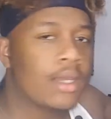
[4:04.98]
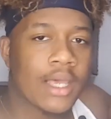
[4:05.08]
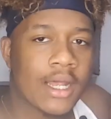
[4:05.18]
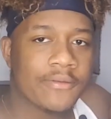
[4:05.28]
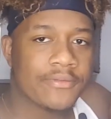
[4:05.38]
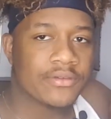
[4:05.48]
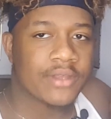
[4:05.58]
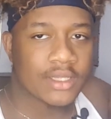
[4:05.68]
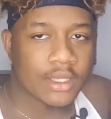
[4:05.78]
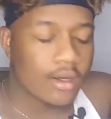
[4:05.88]
It kind of feels
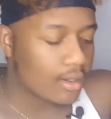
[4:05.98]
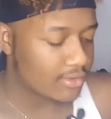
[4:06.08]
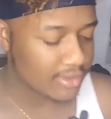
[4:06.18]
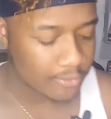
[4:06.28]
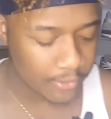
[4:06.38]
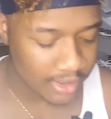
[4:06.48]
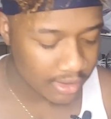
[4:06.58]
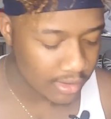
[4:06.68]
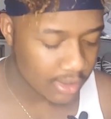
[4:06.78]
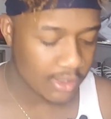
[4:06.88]
like the cause in a way.
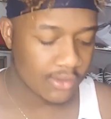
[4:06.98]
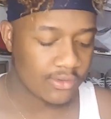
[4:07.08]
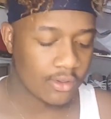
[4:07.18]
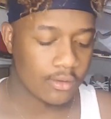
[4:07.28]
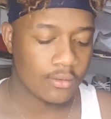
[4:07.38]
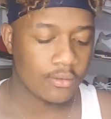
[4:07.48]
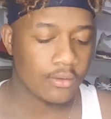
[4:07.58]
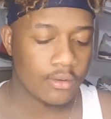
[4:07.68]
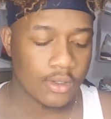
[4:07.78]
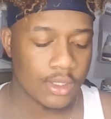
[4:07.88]
So,
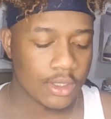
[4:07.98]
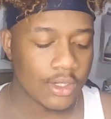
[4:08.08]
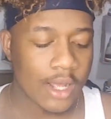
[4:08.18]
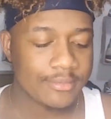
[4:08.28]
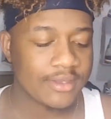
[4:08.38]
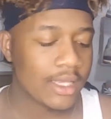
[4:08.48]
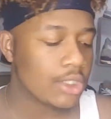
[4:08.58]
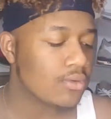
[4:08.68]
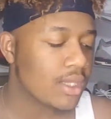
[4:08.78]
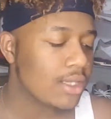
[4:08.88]
you know what I'm saying?
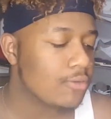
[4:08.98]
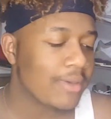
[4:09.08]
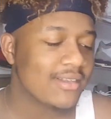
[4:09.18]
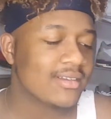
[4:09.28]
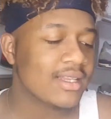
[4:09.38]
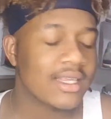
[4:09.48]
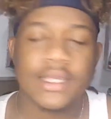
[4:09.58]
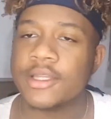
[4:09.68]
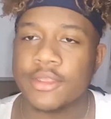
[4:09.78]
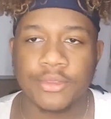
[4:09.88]
You basically
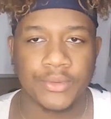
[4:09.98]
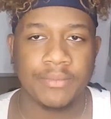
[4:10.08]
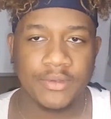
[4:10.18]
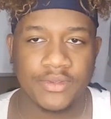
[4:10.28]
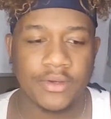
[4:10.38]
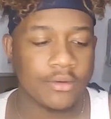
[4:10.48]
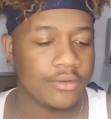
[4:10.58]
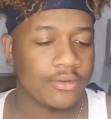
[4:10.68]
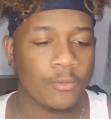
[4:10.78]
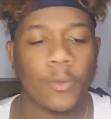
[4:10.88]
getting three
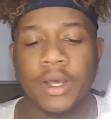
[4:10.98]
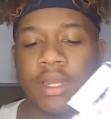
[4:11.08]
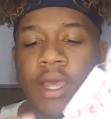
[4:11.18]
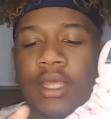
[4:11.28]
materials in one.